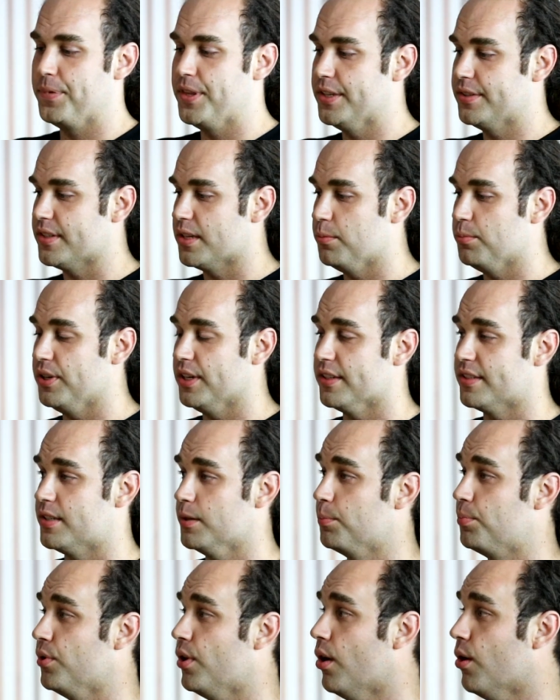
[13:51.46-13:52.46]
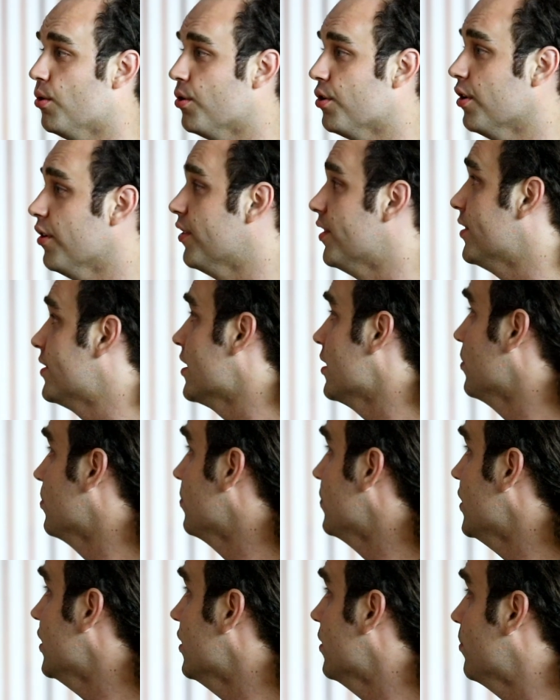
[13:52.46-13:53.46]
This can be a simple owner, this
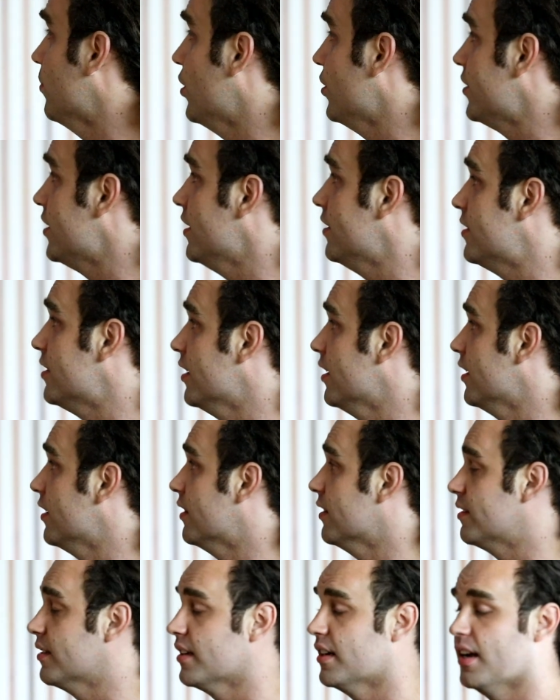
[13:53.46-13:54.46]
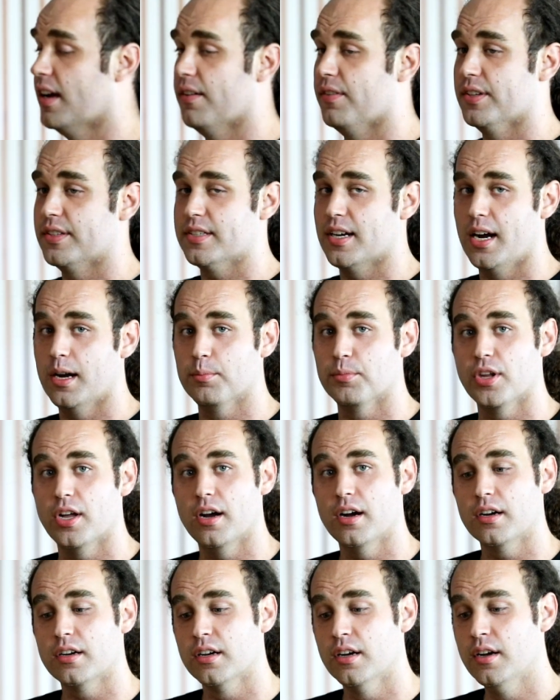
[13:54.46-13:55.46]
can be a multi-sig, this can have a time
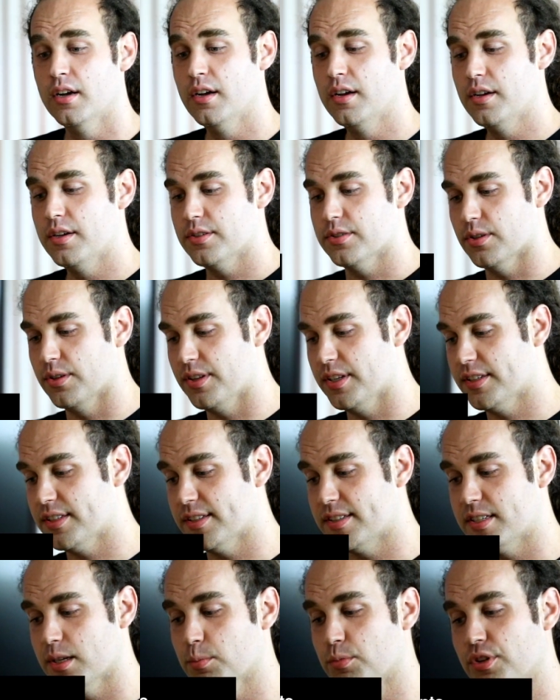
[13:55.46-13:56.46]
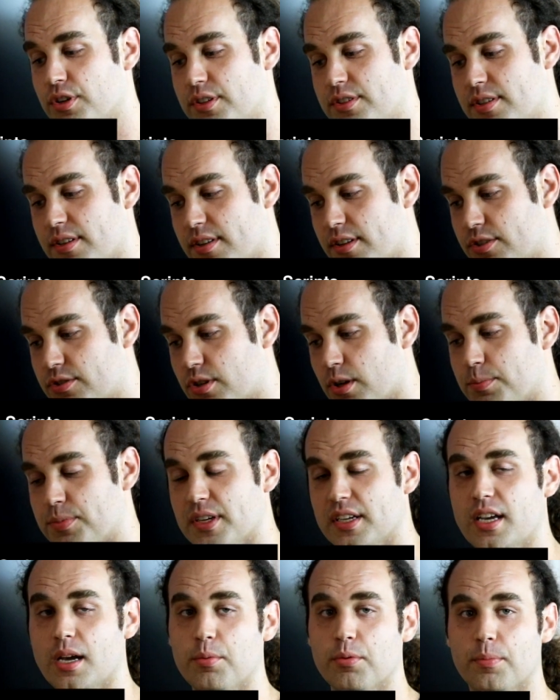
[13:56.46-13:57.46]
lock. So this is similar to the
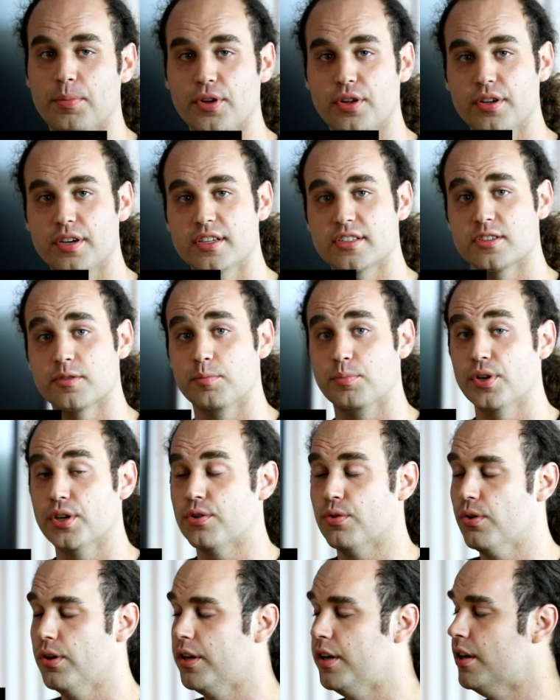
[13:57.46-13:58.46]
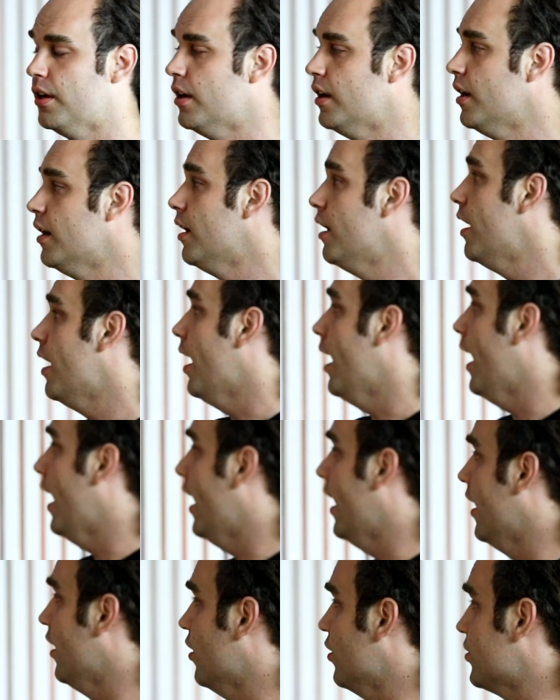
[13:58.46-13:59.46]
scripting capabilities of Bitcoin,
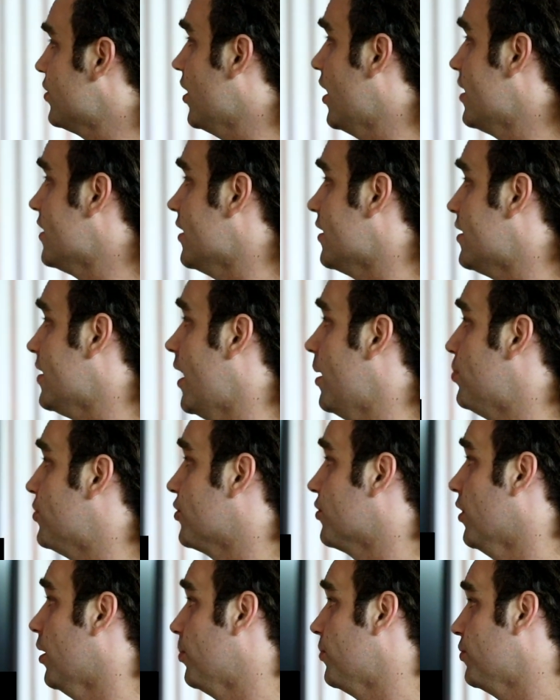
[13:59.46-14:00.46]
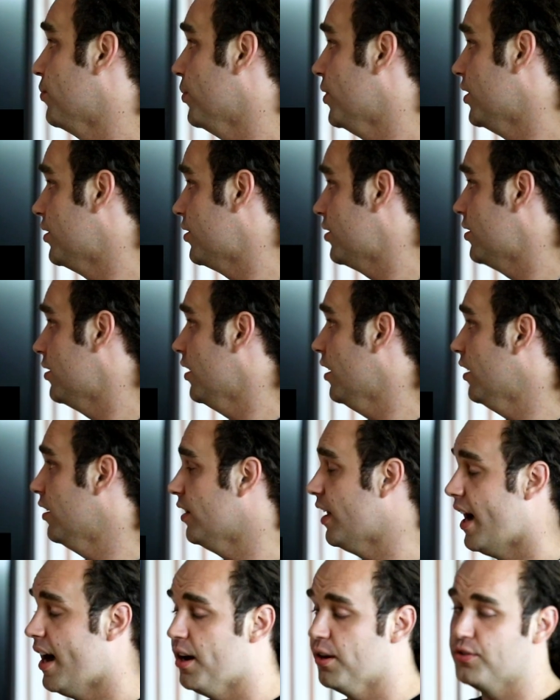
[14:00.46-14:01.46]
and also has a typescript, which
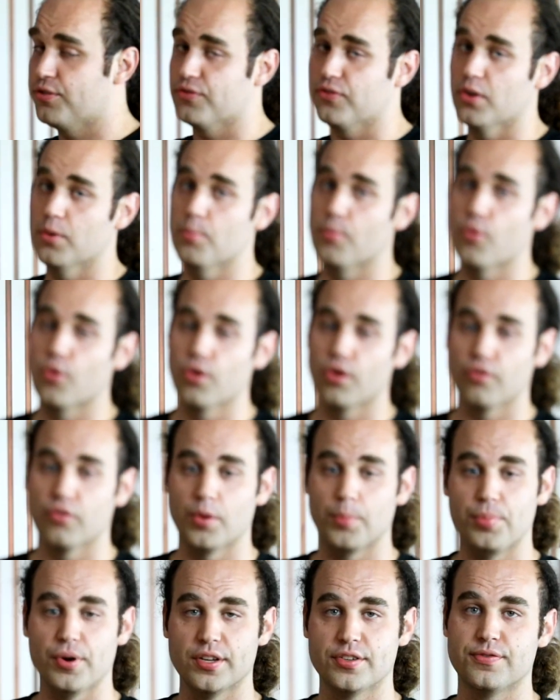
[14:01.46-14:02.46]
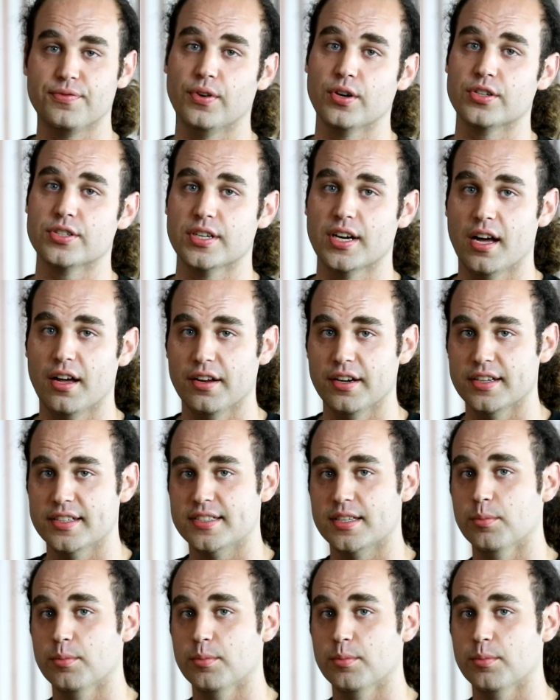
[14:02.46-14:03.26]
allows for more robust functionality